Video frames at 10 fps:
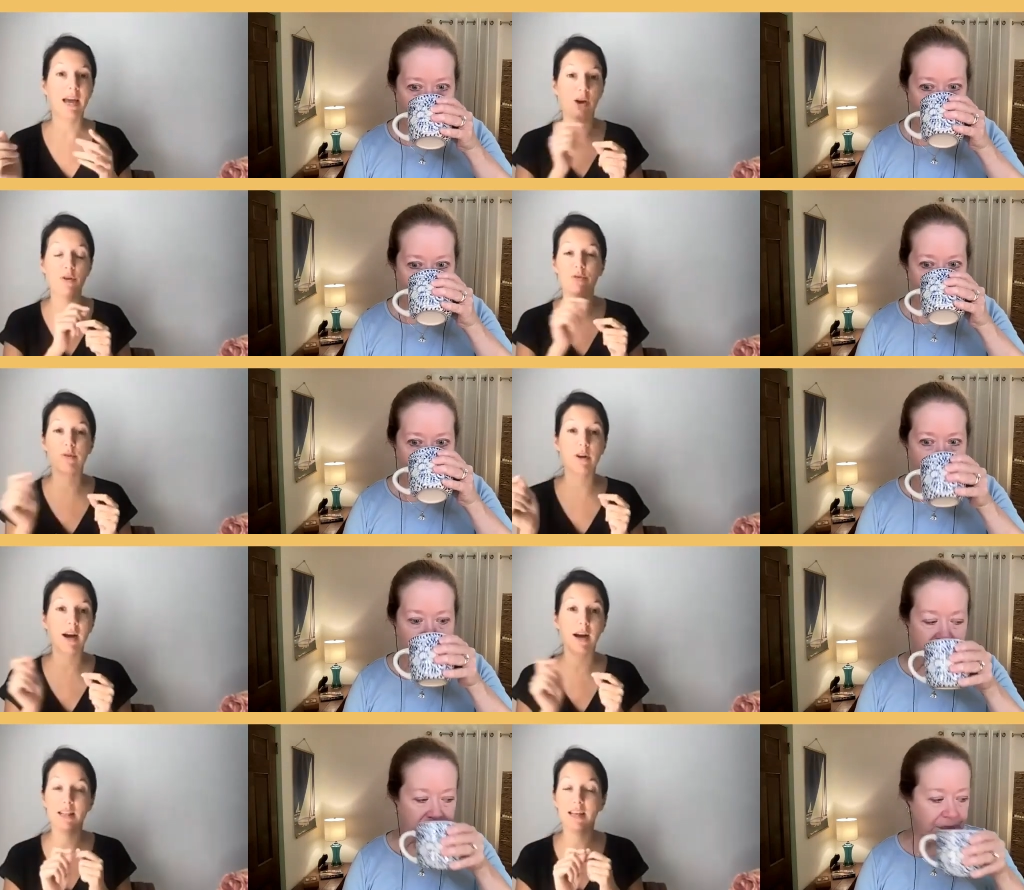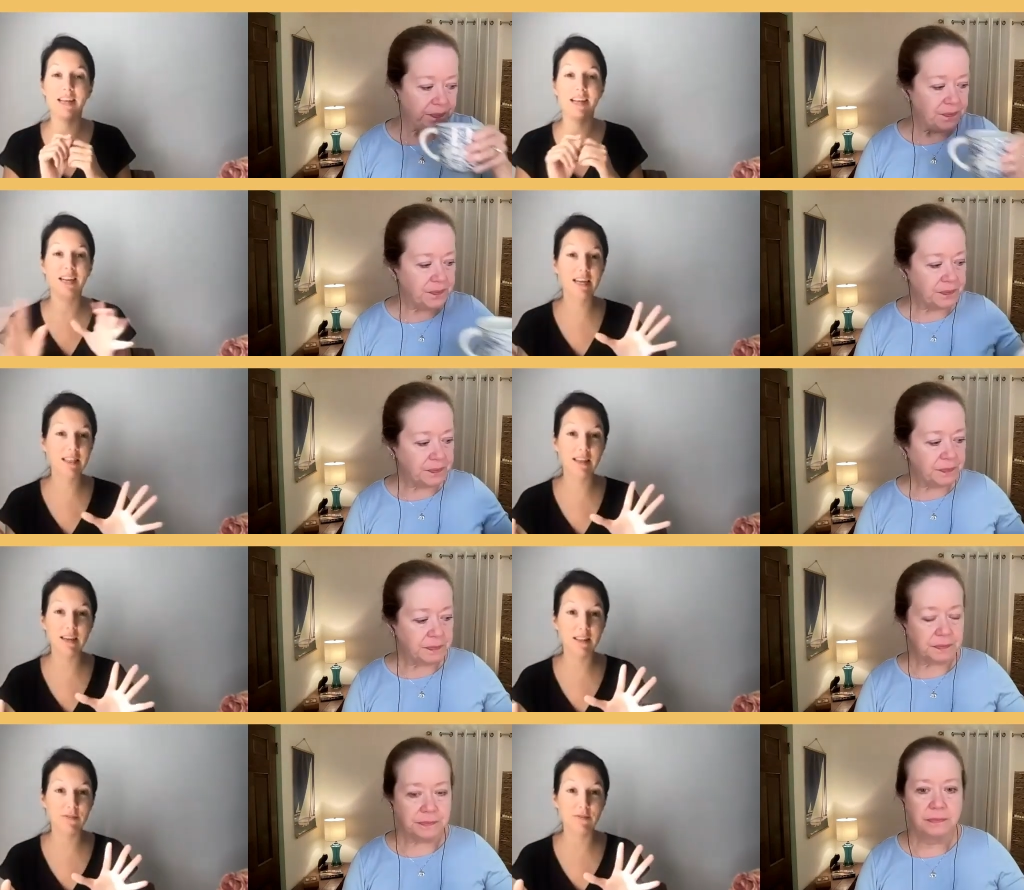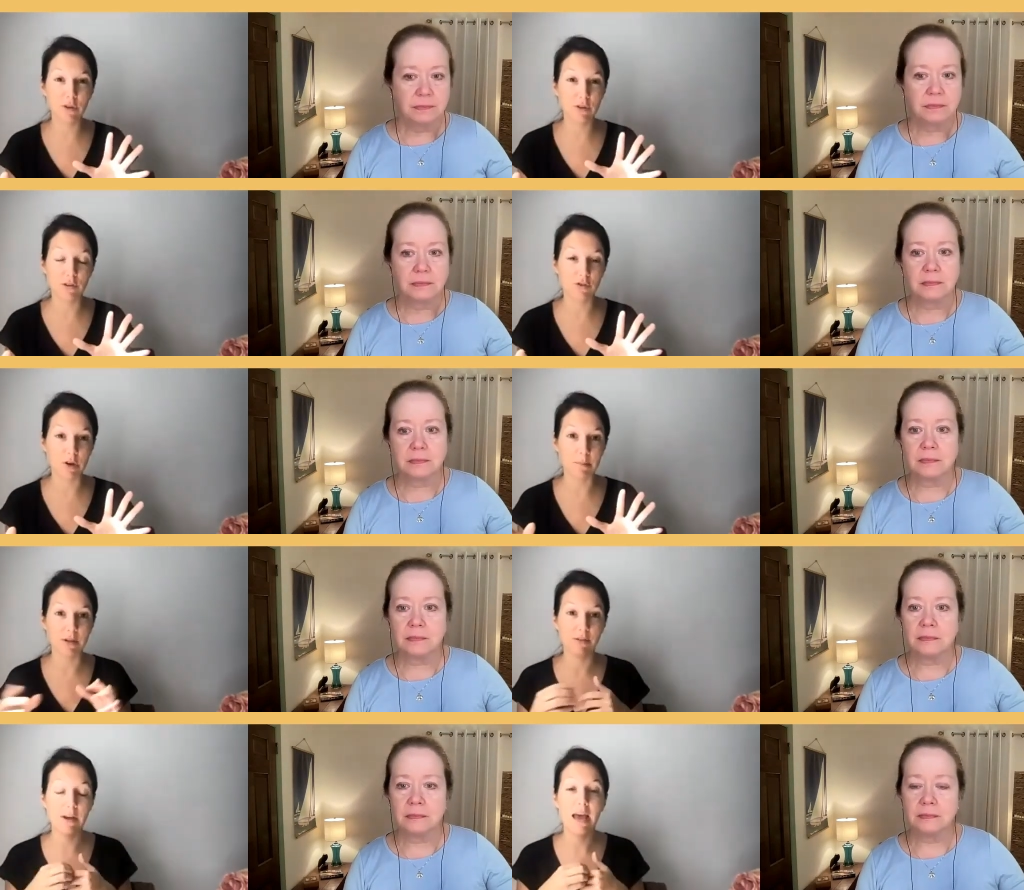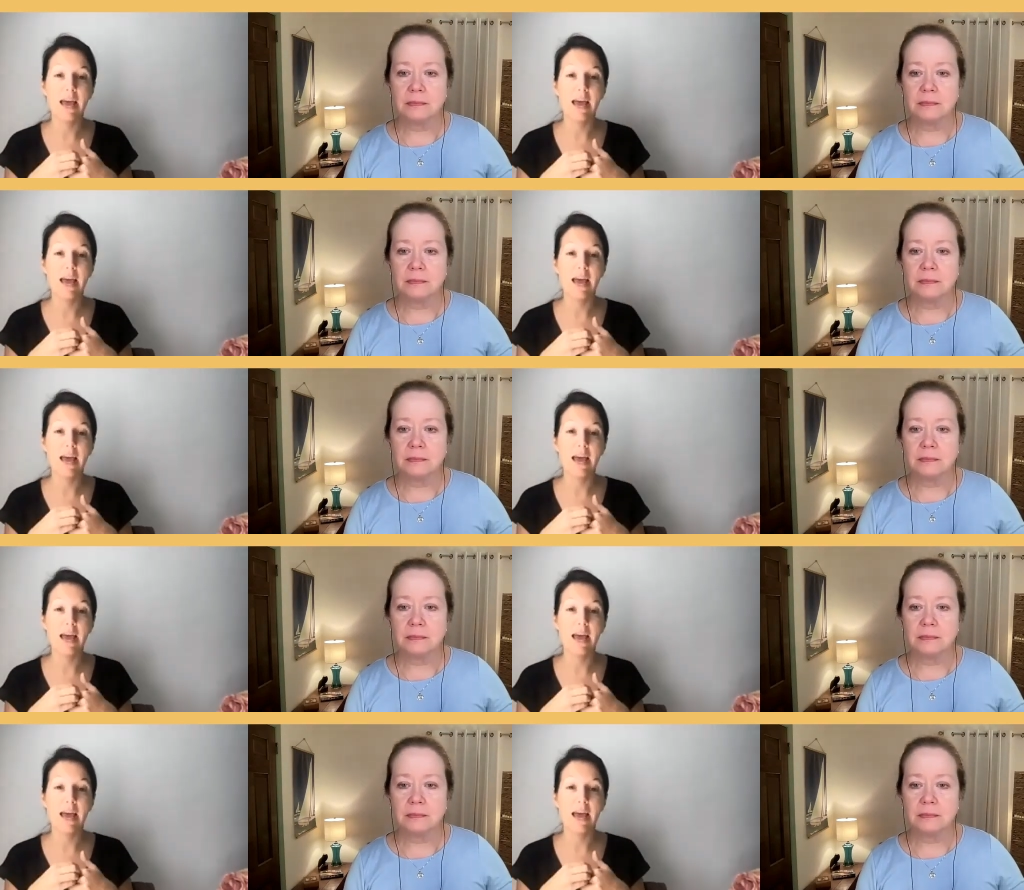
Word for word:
Speaker 1: and go through and highlight anything that feels descriptive